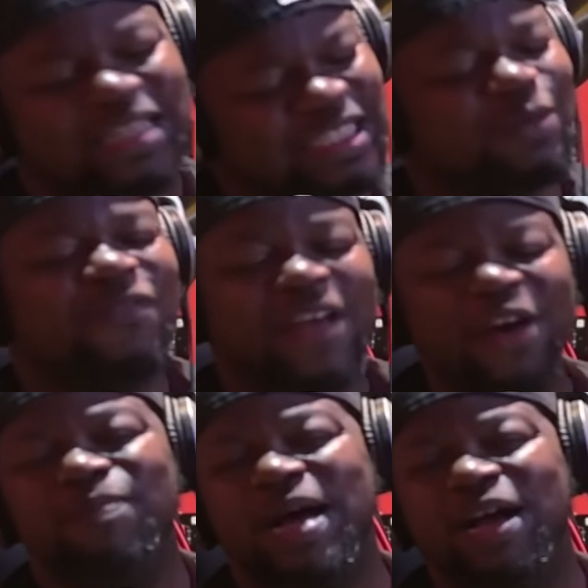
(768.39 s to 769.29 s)
This was
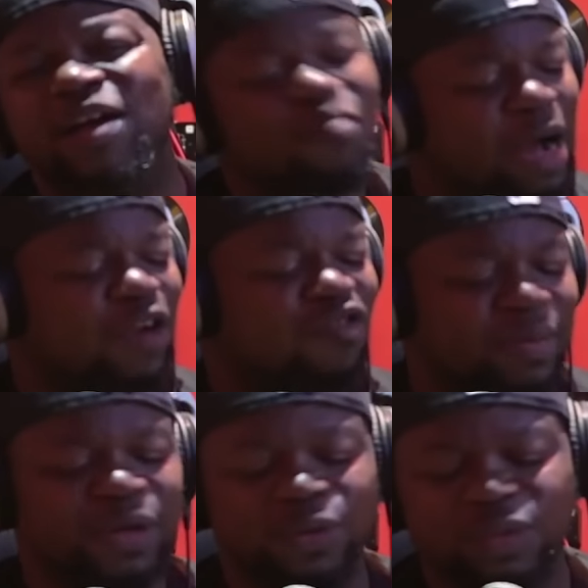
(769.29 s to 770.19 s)
founded by by
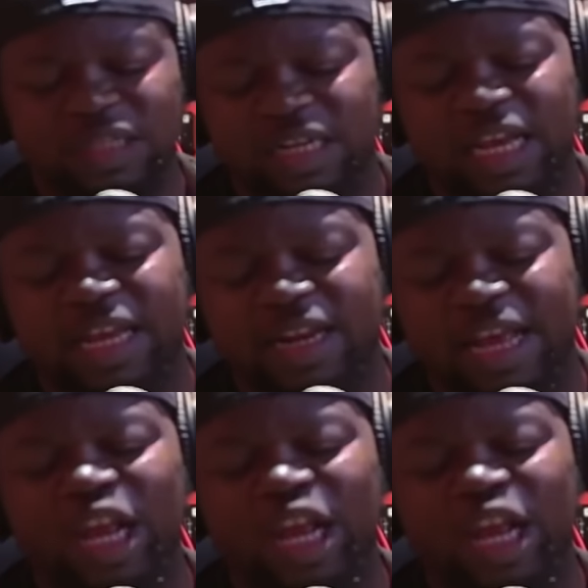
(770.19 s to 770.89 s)
criminals and and,